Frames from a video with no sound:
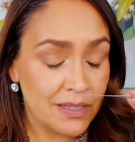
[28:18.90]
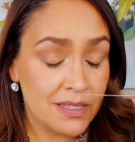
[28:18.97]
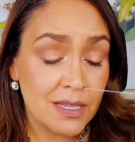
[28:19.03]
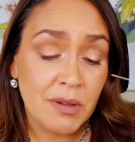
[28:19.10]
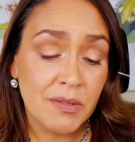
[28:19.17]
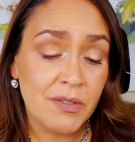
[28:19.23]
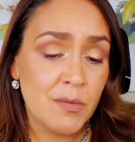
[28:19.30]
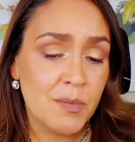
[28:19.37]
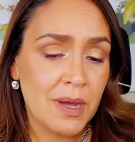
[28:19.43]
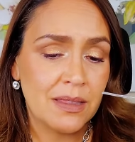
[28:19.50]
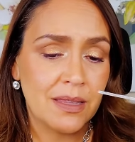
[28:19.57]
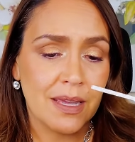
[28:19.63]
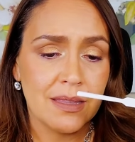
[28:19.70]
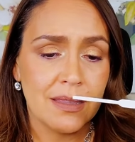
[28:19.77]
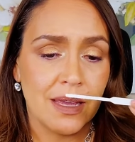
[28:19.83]
Some of you might
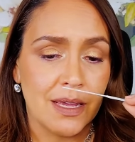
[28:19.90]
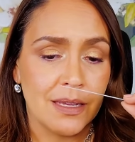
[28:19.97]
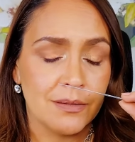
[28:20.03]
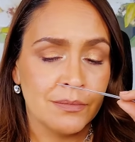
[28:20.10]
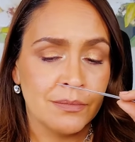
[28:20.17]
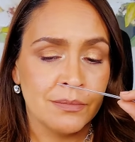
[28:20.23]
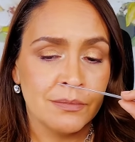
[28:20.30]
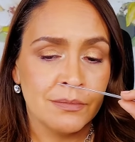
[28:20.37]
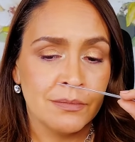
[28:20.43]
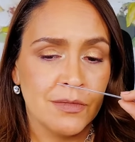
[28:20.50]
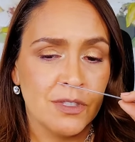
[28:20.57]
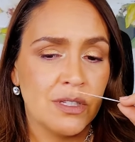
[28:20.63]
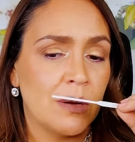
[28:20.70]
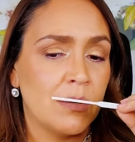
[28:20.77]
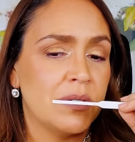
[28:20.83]
like that.
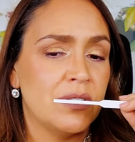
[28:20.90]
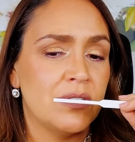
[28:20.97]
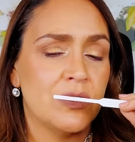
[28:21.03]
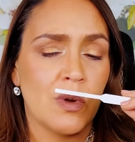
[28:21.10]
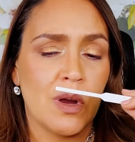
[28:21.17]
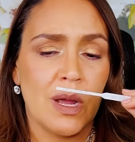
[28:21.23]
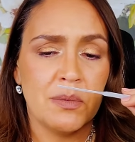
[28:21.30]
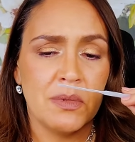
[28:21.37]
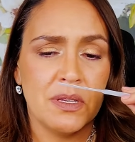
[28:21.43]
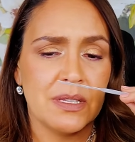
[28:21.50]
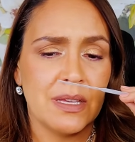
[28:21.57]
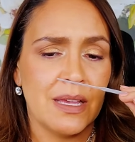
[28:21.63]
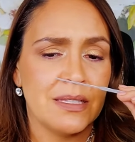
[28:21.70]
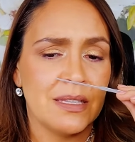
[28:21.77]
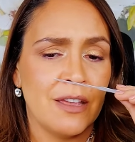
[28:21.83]
So I would describe this
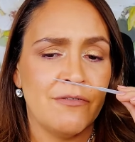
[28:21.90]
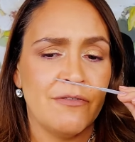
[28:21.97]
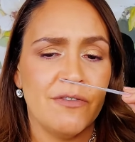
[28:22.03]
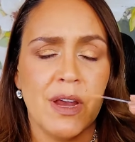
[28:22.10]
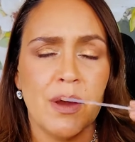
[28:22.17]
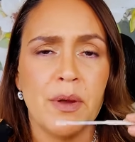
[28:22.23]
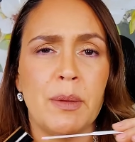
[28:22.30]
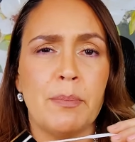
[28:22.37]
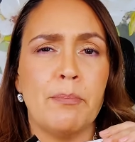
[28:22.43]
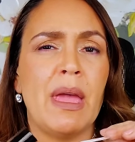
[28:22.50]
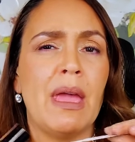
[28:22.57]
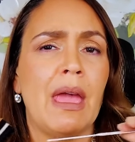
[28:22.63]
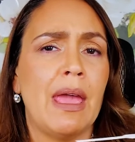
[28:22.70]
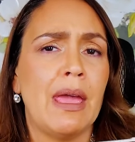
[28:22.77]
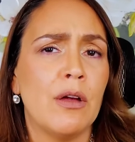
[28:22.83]
as a very
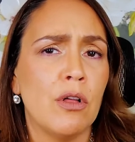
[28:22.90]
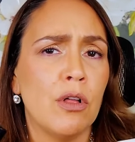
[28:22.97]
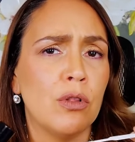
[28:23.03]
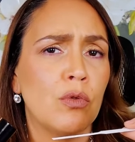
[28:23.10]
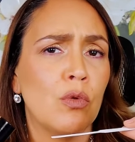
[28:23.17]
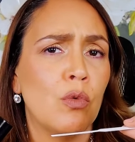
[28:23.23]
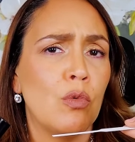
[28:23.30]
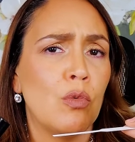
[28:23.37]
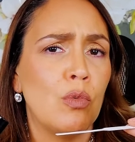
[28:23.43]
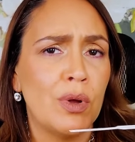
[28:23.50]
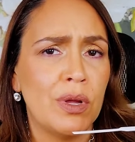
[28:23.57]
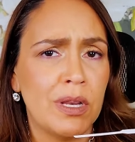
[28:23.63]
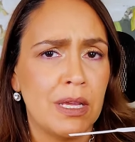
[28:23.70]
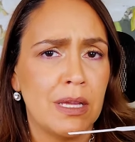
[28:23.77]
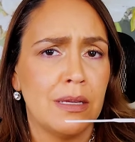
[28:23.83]
pale,
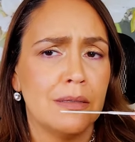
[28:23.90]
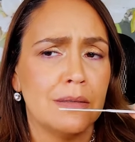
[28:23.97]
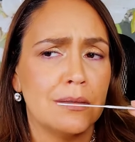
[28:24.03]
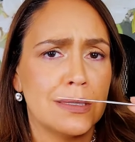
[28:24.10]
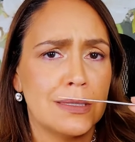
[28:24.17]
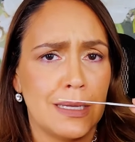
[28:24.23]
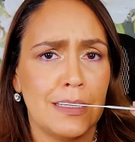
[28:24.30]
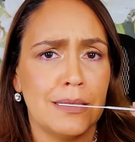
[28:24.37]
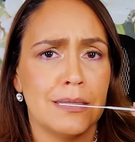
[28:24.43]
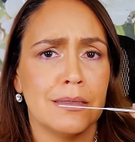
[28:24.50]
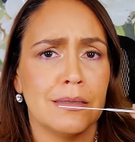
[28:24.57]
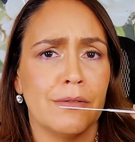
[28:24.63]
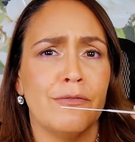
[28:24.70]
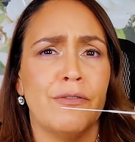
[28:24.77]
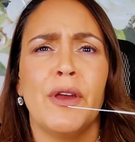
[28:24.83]
woody scent,
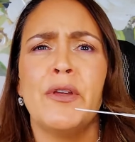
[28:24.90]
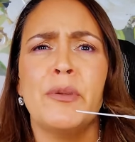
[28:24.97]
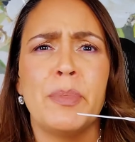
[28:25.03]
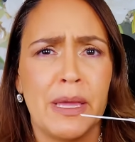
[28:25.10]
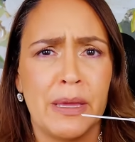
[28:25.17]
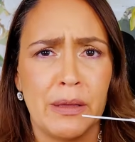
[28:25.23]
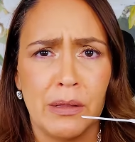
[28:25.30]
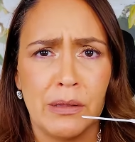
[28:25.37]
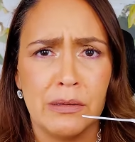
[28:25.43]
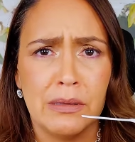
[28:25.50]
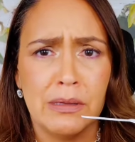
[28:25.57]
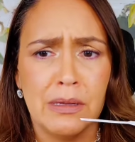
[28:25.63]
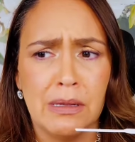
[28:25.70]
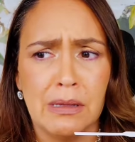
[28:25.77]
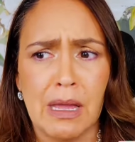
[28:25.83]
very pale.
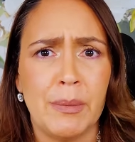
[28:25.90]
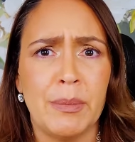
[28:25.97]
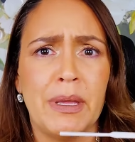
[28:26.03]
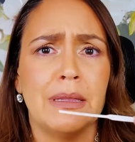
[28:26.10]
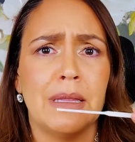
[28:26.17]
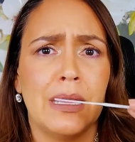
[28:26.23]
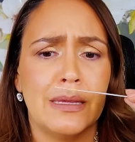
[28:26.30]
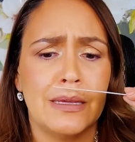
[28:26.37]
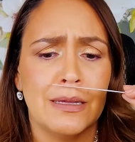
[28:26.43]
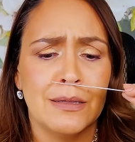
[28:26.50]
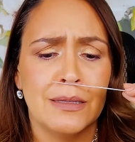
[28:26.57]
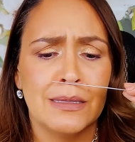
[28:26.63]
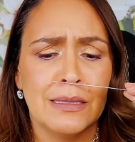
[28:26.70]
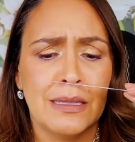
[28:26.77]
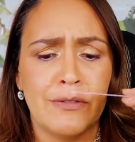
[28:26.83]
I mean, like
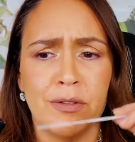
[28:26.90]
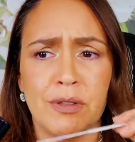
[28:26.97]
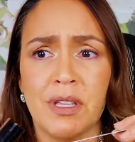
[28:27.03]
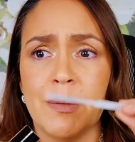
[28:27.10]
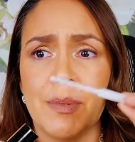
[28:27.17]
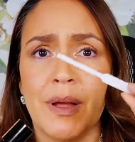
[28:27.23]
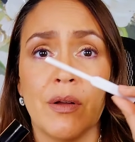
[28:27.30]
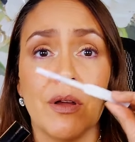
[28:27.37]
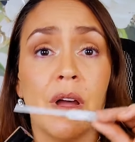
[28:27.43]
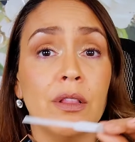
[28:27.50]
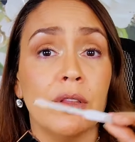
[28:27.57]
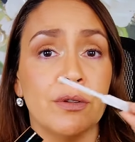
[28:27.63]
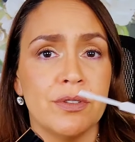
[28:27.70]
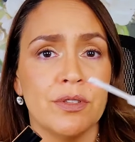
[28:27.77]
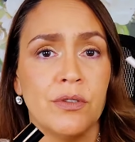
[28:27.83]
if you think about
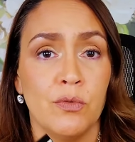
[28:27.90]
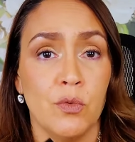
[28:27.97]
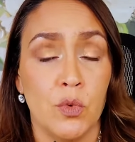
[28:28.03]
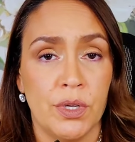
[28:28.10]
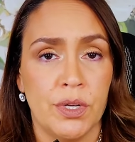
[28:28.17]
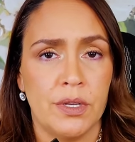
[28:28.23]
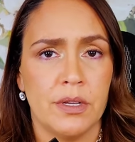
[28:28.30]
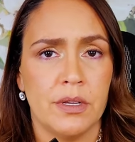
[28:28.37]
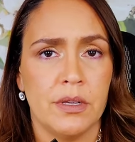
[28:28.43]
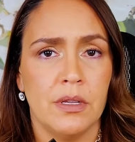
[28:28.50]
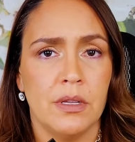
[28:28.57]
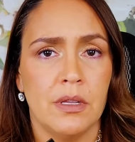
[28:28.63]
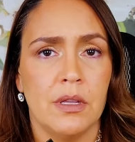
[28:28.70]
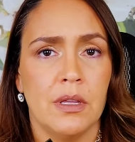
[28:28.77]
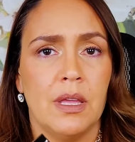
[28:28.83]
colors of wood
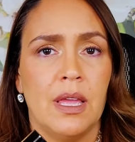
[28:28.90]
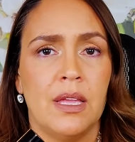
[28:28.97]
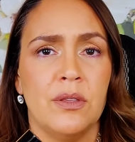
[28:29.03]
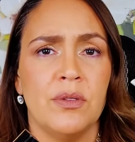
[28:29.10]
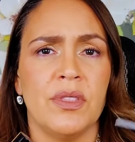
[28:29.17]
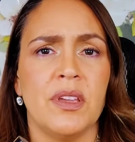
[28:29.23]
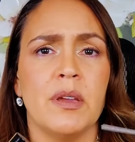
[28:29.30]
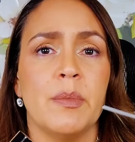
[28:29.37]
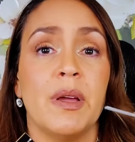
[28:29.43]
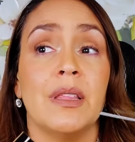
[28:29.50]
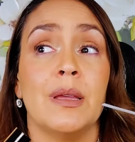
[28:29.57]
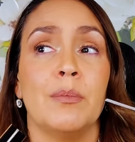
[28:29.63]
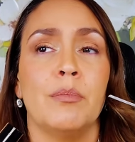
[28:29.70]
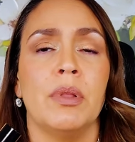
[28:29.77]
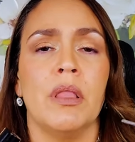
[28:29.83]
and you think about
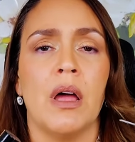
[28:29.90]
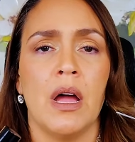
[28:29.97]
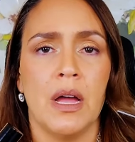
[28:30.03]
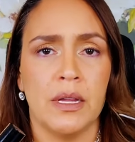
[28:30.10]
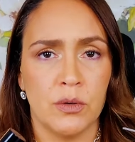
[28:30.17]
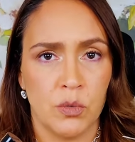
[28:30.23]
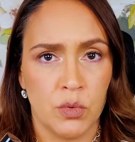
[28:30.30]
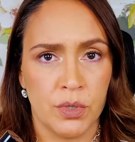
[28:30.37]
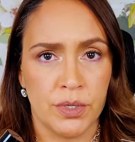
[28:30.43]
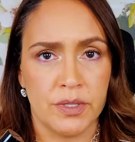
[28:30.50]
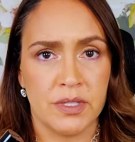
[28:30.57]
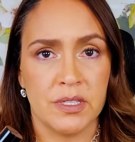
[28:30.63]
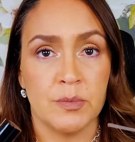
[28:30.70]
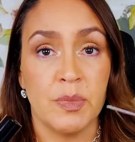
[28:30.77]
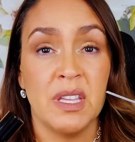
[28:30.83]
like blonde
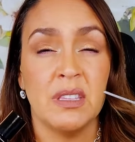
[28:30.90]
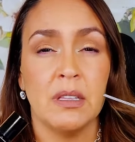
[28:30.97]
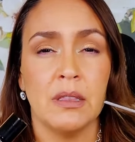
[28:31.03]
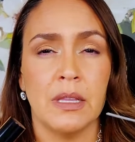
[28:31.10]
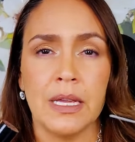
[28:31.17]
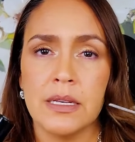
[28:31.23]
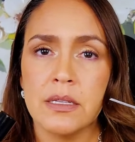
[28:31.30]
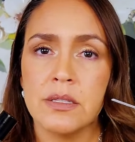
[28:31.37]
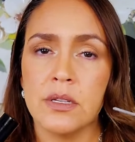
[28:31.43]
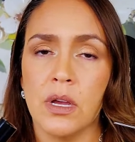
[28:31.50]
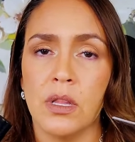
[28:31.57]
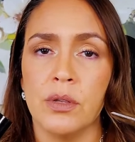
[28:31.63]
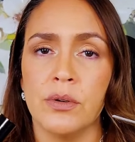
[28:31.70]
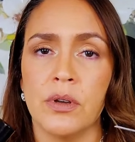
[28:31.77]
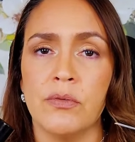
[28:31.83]
woods as being the lightest
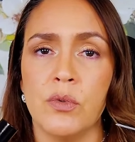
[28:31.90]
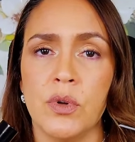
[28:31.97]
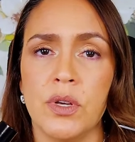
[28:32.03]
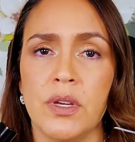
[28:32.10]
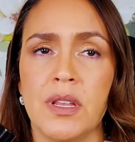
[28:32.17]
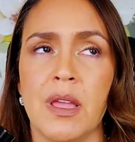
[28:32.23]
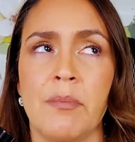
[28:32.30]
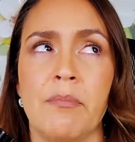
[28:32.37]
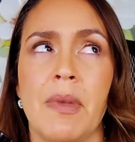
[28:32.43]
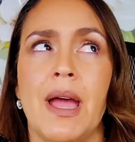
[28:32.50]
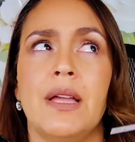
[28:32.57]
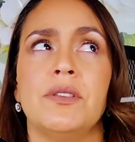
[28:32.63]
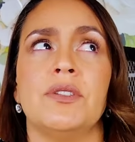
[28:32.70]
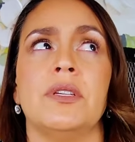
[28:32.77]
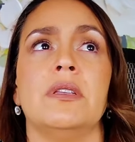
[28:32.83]
color of wood,
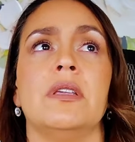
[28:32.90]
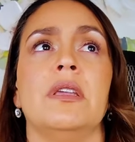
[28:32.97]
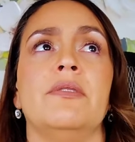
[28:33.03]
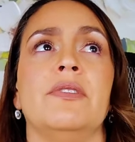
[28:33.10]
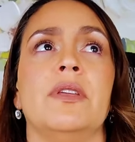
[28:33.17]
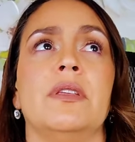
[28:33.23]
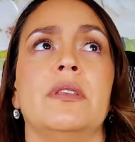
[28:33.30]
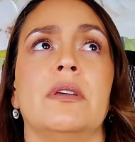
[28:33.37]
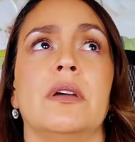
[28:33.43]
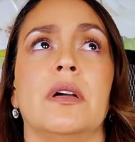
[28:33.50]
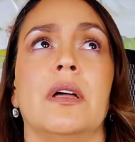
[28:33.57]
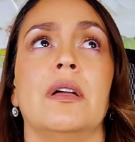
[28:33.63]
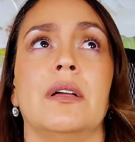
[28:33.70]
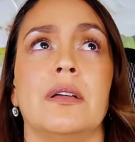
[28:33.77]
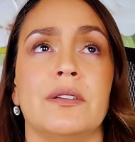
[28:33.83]
imagine even
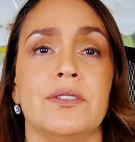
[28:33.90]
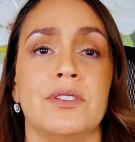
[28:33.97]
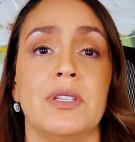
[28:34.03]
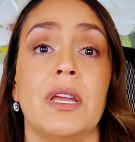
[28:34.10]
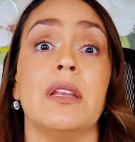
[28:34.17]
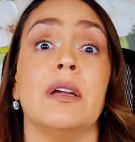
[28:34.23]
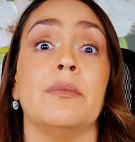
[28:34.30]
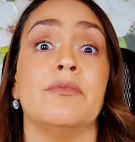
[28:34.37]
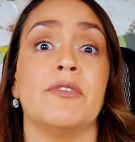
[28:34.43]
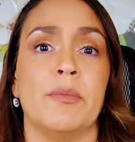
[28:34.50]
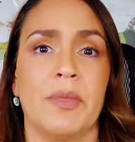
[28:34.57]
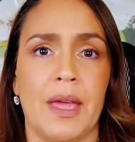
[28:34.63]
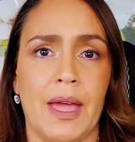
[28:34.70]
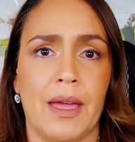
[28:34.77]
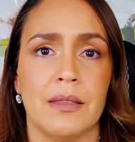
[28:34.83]
a shade up from
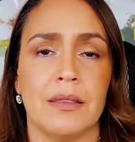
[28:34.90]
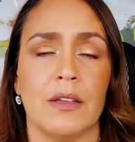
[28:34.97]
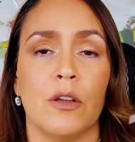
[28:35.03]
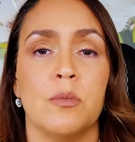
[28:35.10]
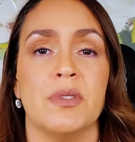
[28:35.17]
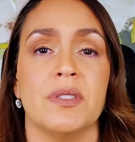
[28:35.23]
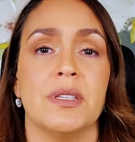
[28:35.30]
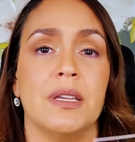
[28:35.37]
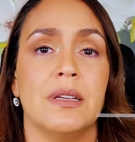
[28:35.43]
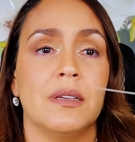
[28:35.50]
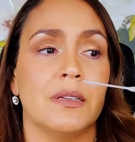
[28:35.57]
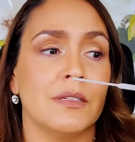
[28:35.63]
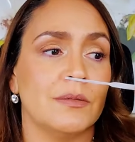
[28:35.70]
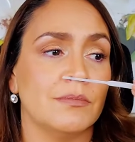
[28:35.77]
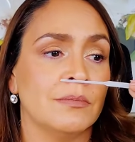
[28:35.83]
that, like almost like
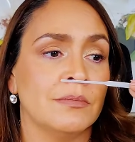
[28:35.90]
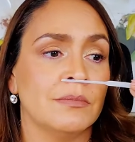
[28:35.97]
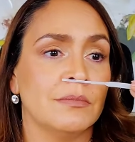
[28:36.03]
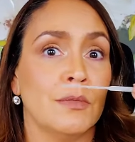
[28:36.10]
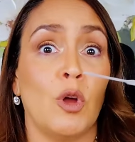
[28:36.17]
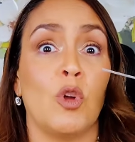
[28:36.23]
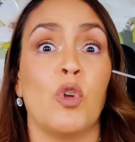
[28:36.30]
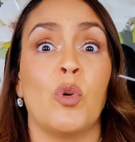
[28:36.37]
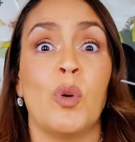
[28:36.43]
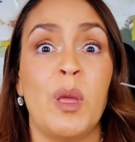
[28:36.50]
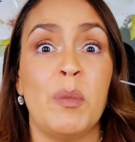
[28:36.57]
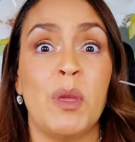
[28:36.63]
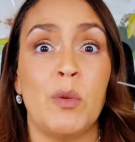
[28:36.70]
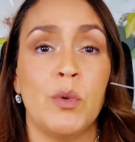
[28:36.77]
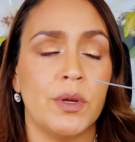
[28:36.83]
a, a
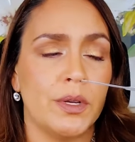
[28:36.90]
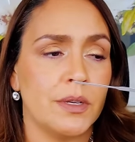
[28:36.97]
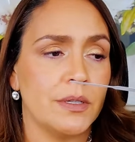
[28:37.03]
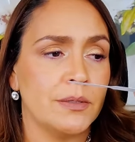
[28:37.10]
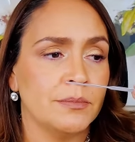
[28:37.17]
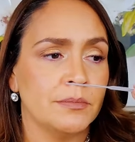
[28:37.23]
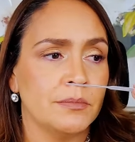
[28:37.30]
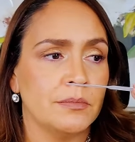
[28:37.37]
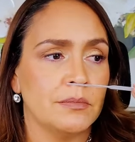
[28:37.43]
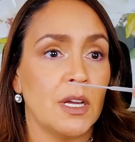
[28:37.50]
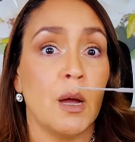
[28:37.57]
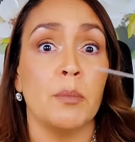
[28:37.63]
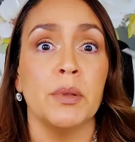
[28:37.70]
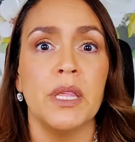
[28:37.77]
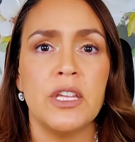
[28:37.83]
creamy wood,
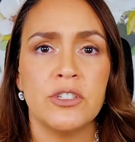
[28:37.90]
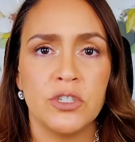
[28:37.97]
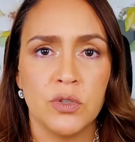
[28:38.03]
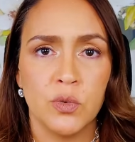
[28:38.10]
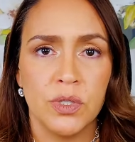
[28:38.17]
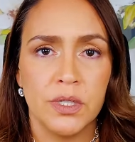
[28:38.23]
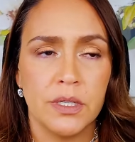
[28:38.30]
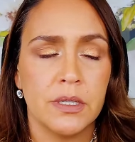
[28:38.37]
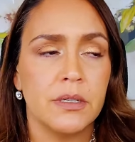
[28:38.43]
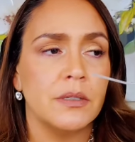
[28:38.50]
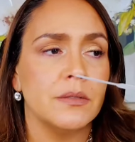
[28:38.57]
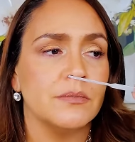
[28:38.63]
a bleached wood.